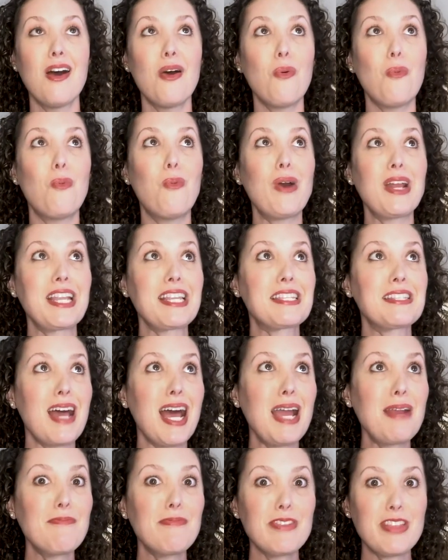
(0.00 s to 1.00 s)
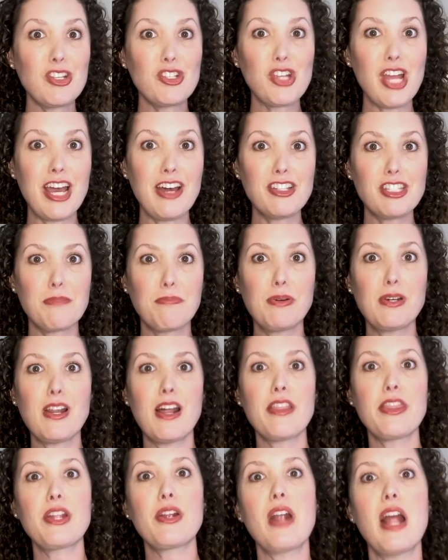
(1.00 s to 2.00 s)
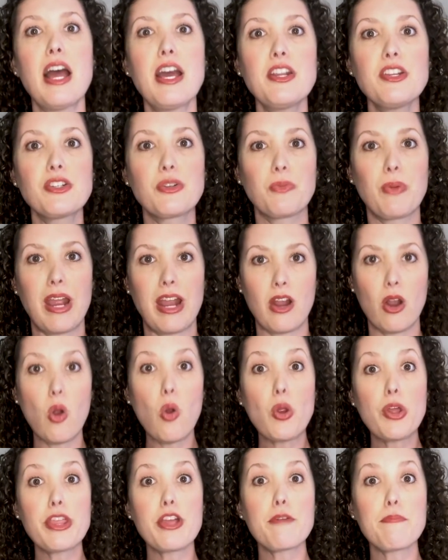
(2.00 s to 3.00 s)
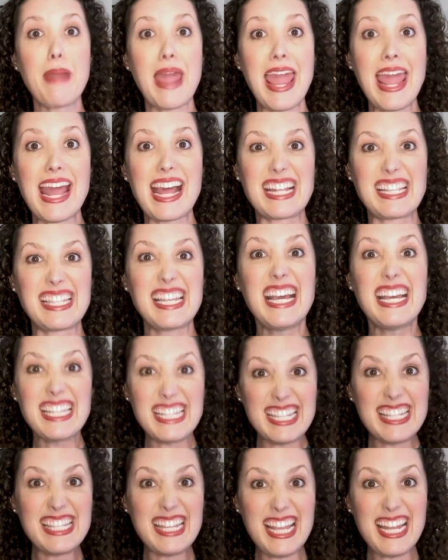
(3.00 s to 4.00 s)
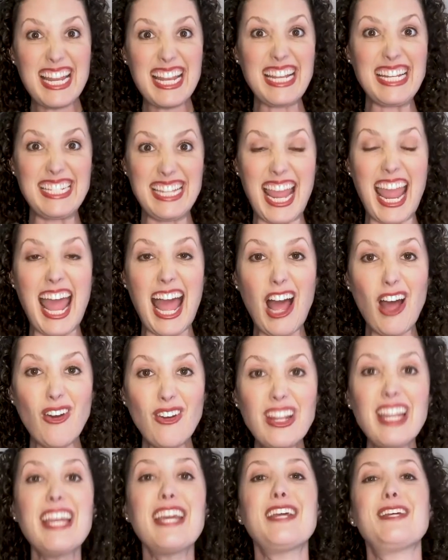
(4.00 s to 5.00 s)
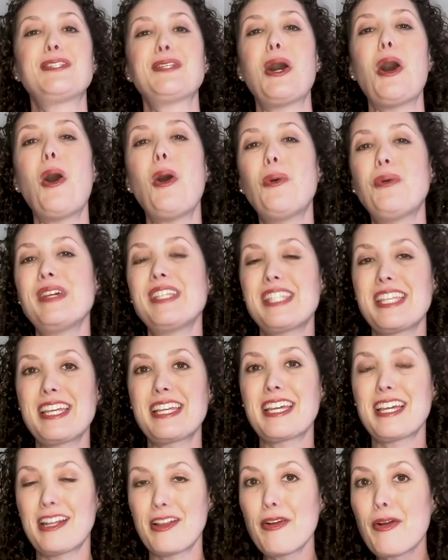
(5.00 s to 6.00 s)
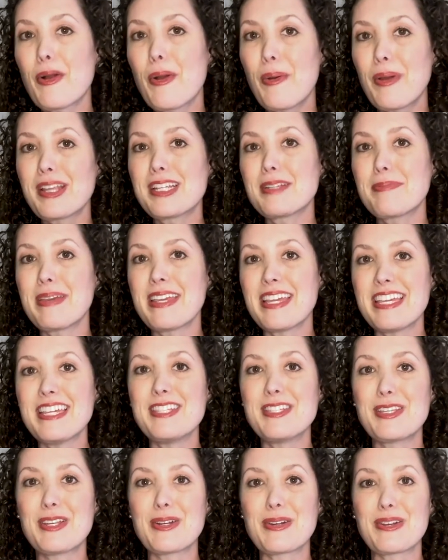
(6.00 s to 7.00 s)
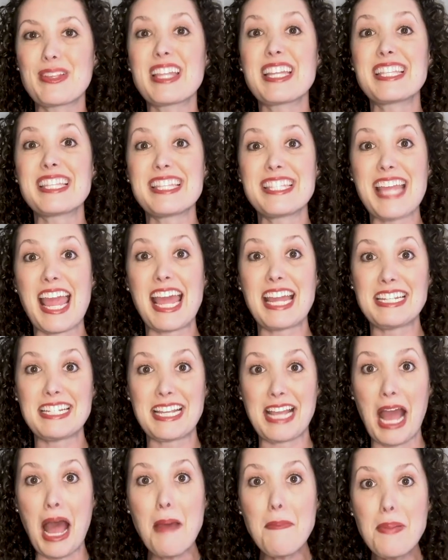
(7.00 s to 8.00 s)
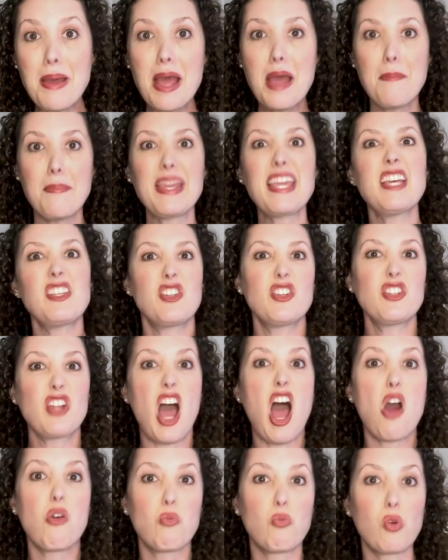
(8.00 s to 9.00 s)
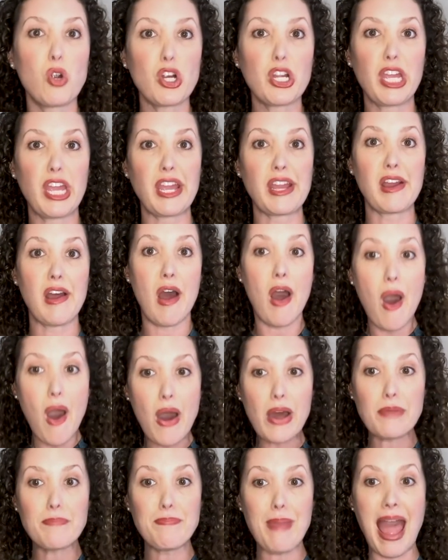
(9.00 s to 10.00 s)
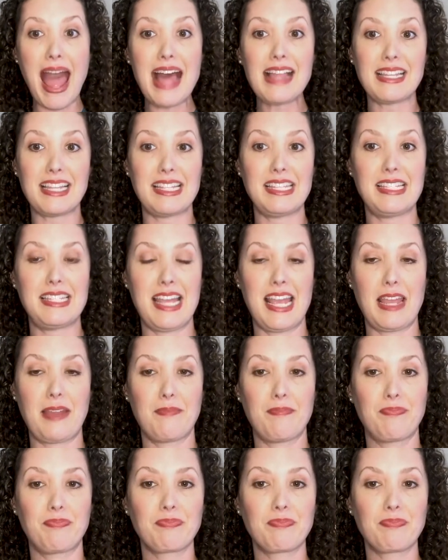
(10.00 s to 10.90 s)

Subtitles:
When it's time for the child to put on their underwear or their pants, sitting down is always going to be easier than standing up because you're not working on balancing.